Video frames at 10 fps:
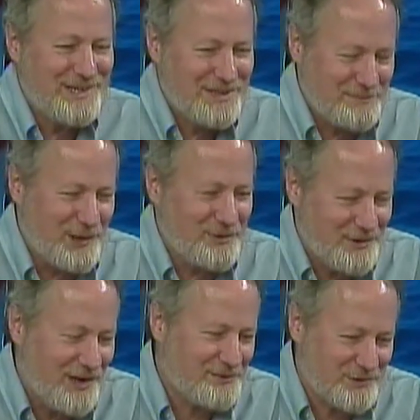both
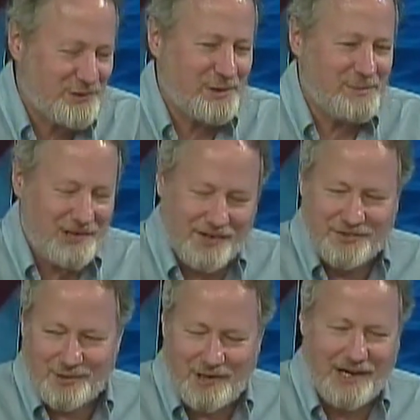offshore but
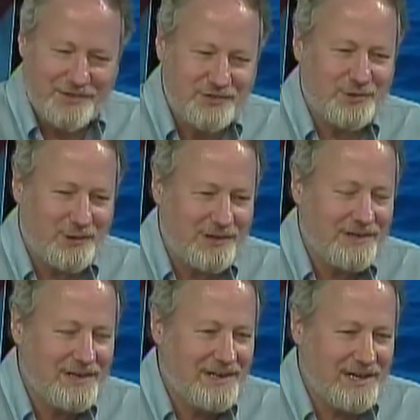also onshore,
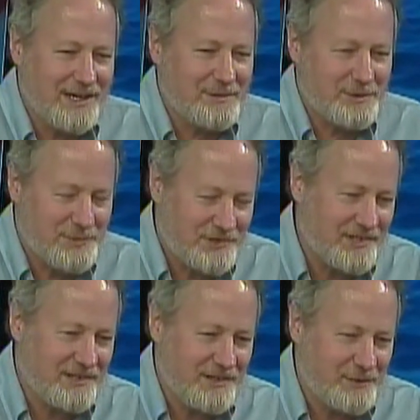and
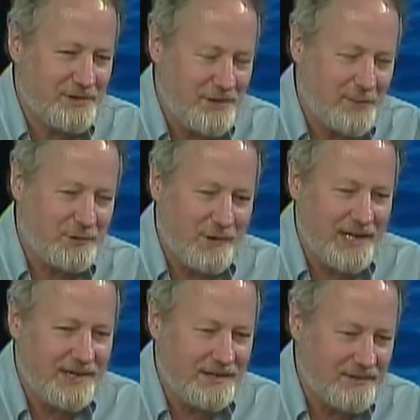particularly with
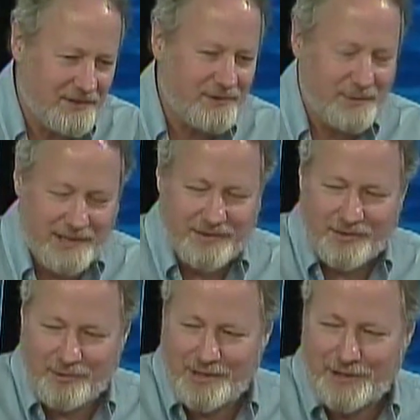upgrading the New England
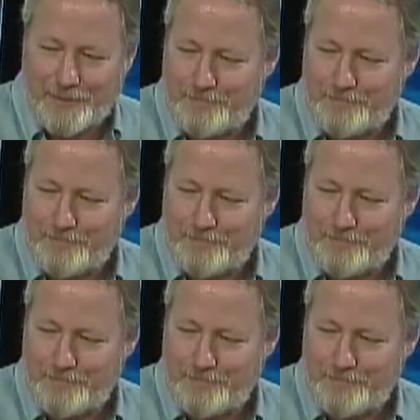grid.